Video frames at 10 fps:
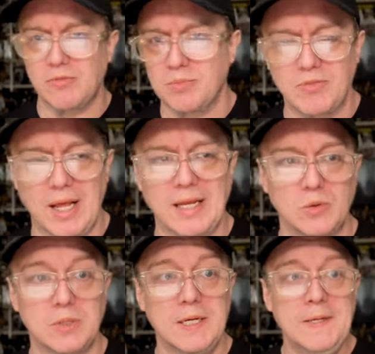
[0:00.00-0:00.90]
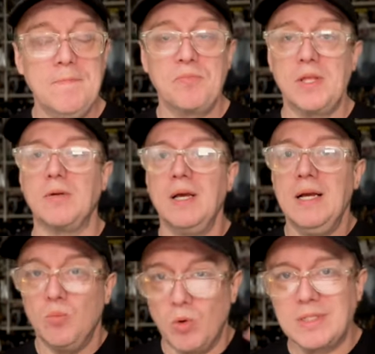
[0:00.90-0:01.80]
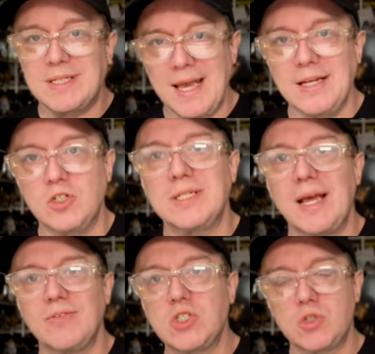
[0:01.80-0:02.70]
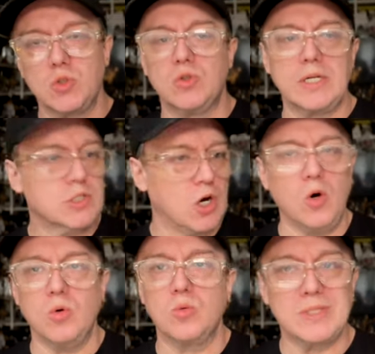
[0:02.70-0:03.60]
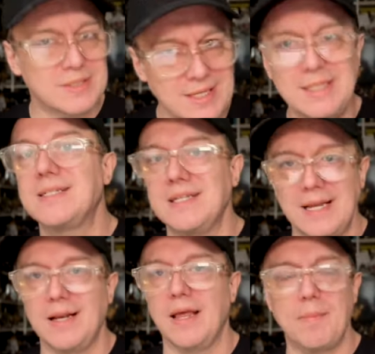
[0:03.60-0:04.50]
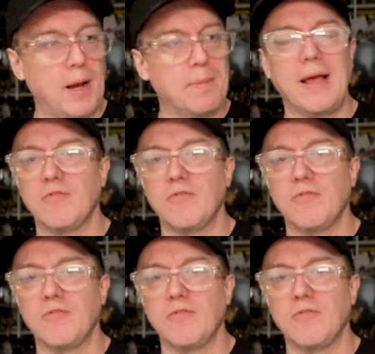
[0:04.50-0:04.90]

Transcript: from different angles. You know, once again, just to have a story told, which is incidentally about a black